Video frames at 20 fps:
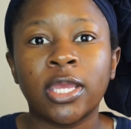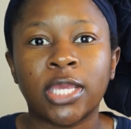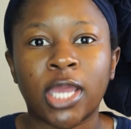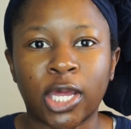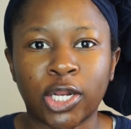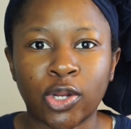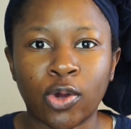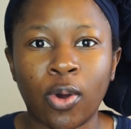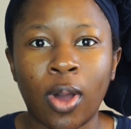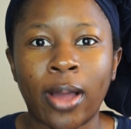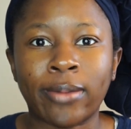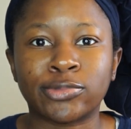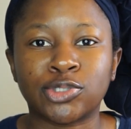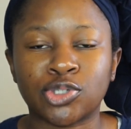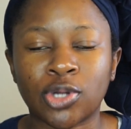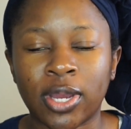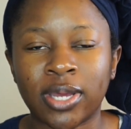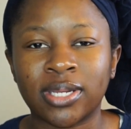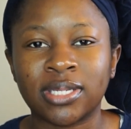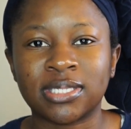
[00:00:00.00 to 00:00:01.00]
Y'all know I'm
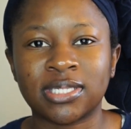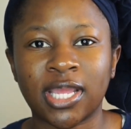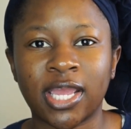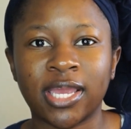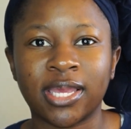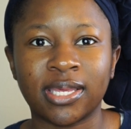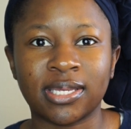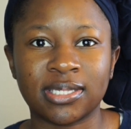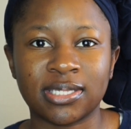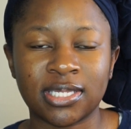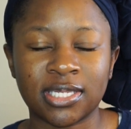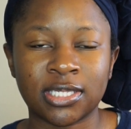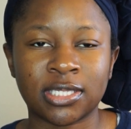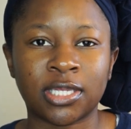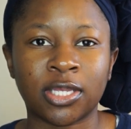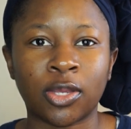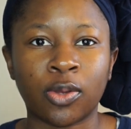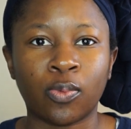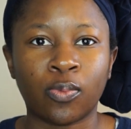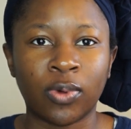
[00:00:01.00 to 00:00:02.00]
trying to stay
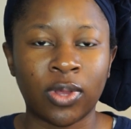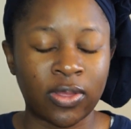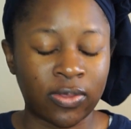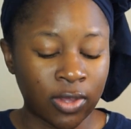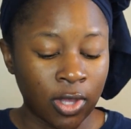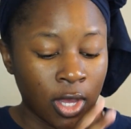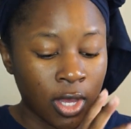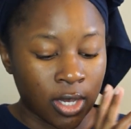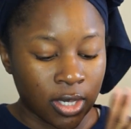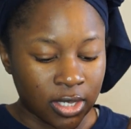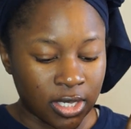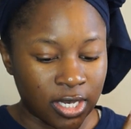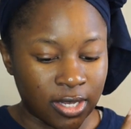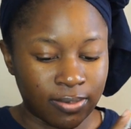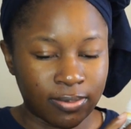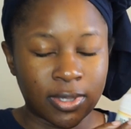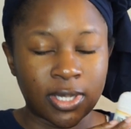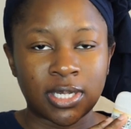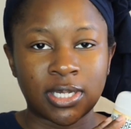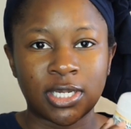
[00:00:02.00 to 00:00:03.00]
consistent with
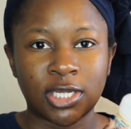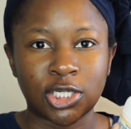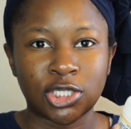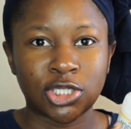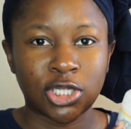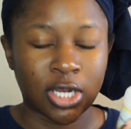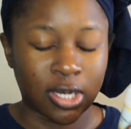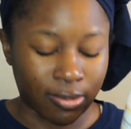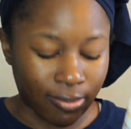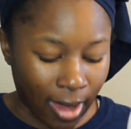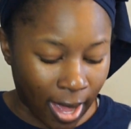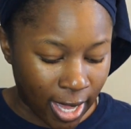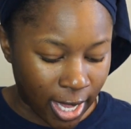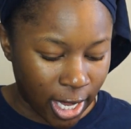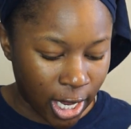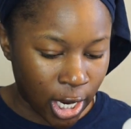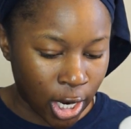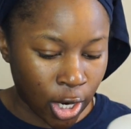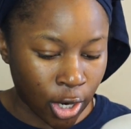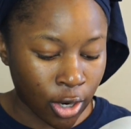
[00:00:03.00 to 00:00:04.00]
deep conditioning my
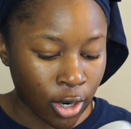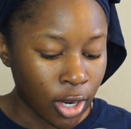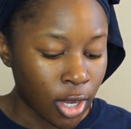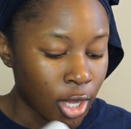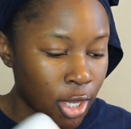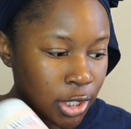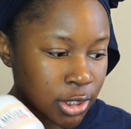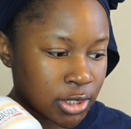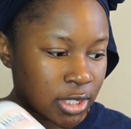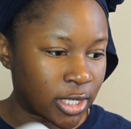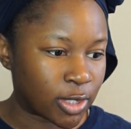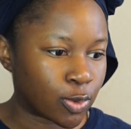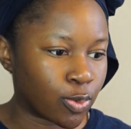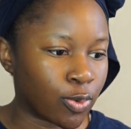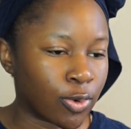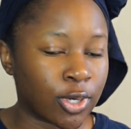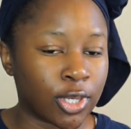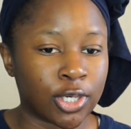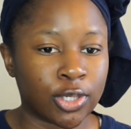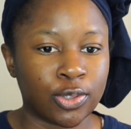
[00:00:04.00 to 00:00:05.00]
hair, so that's
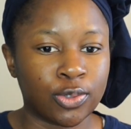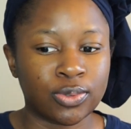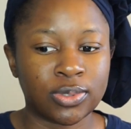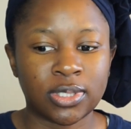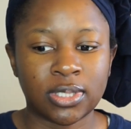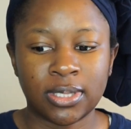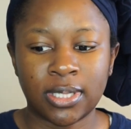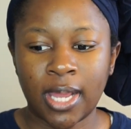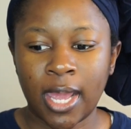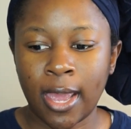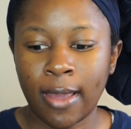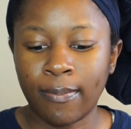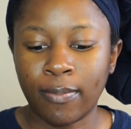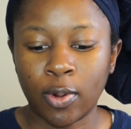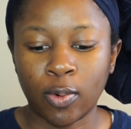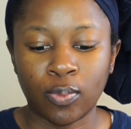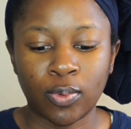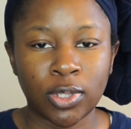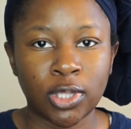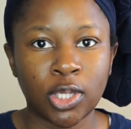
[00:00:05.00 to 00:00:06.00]
what we're going to do today.
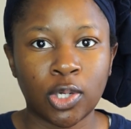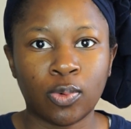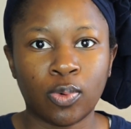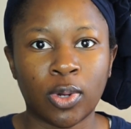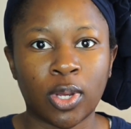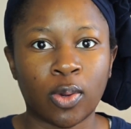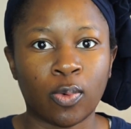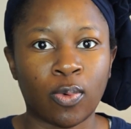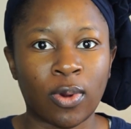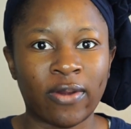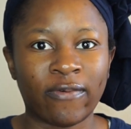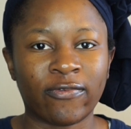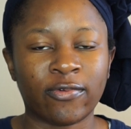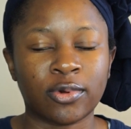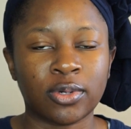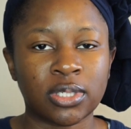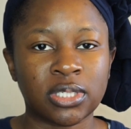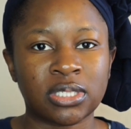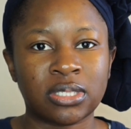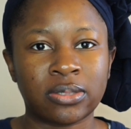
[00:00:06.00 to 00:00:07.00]
But really quick
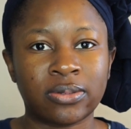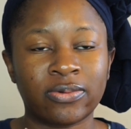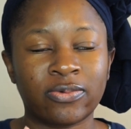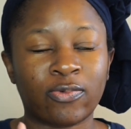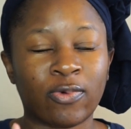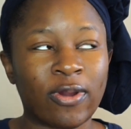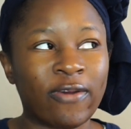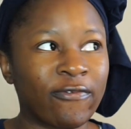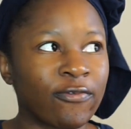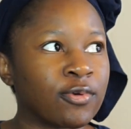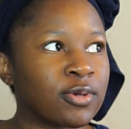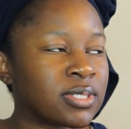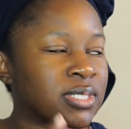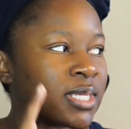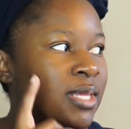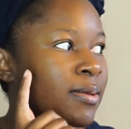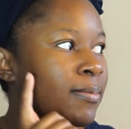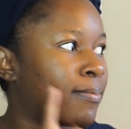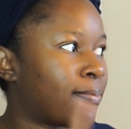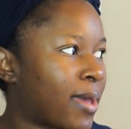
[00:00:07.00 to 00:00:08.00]
reference,
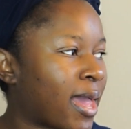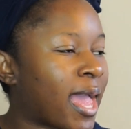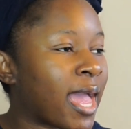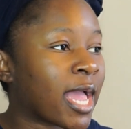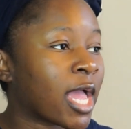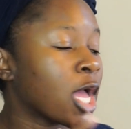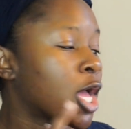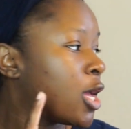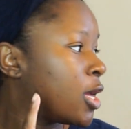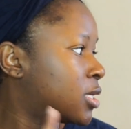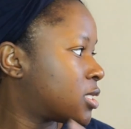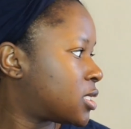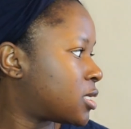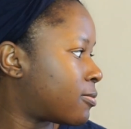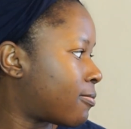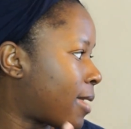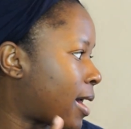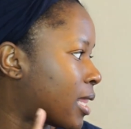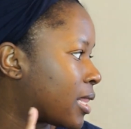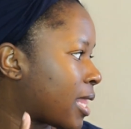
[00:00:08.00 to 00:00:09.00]
referencing back
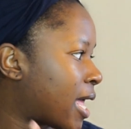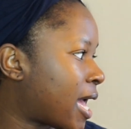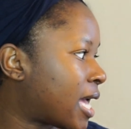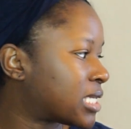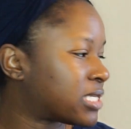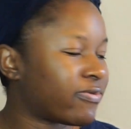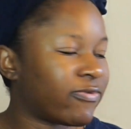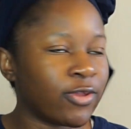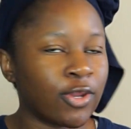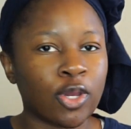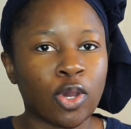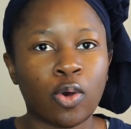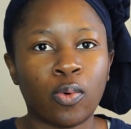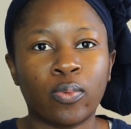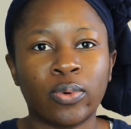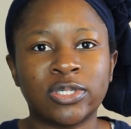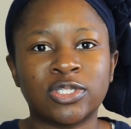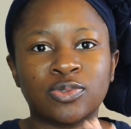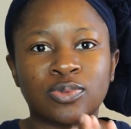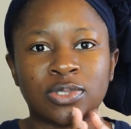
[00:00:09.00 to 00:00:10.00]
to my last video,
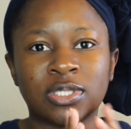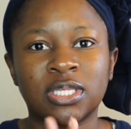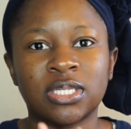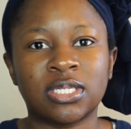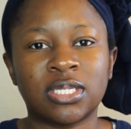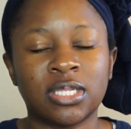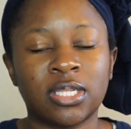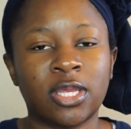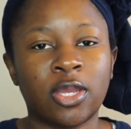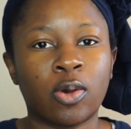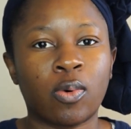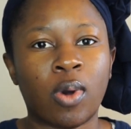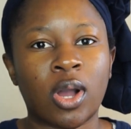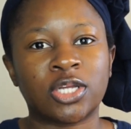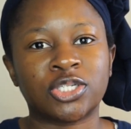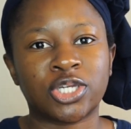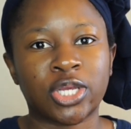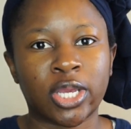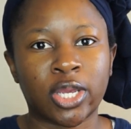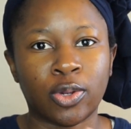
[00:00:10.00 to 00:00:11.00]
which was the Taliah
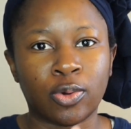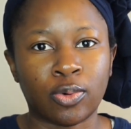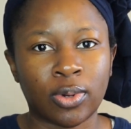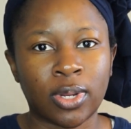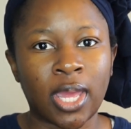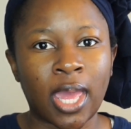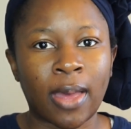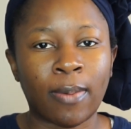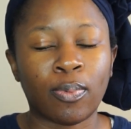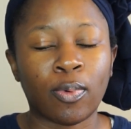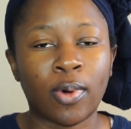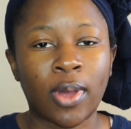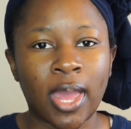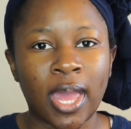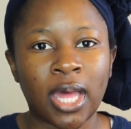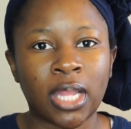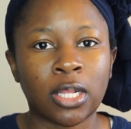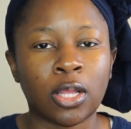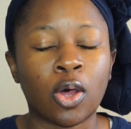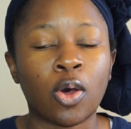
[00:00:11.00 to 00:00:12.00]
Waajid Green Apple and
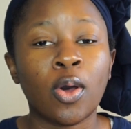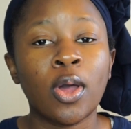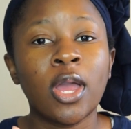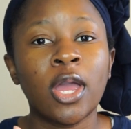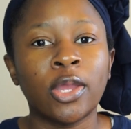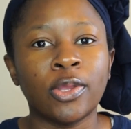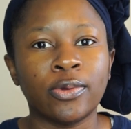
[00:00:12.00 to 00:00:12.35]
Aloe.